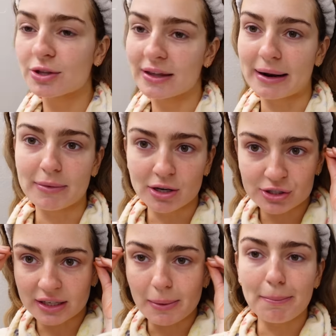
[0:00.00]
so that I'm not
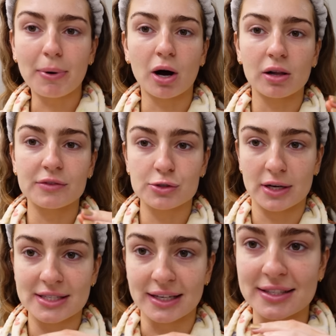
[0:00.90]
just like a ball of
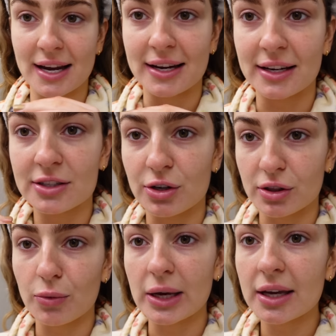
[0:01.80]
stress and anxiety
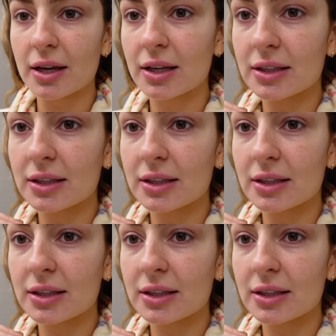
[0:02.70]
during the week.